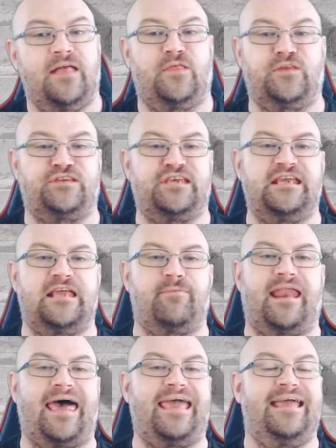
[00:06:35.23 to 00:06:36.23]
that the
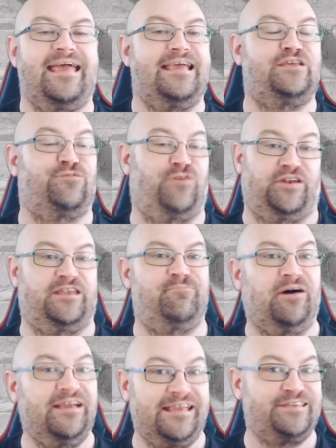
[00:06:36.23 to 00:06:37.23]
CAA is funded
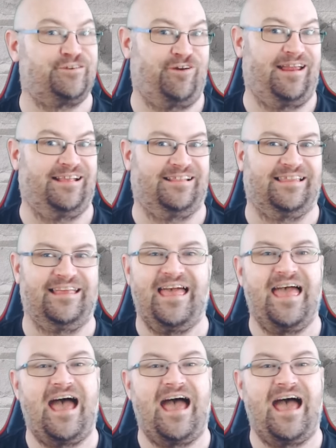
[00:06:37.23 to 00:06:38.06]
by Israel,